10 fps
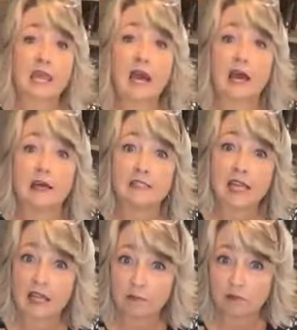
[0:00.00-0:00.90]
a uh,
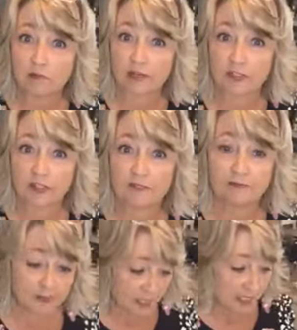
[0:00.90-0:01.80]
table runner
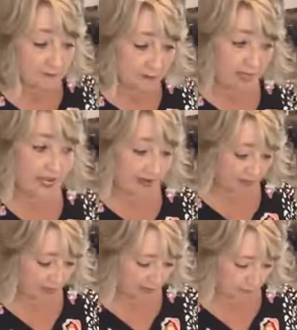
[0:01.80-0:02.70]
made
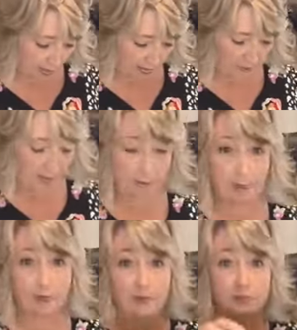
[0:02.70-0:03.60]
out of this brown
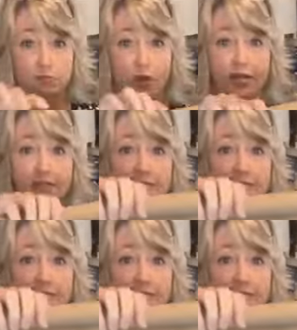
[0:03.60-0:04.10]
paper. So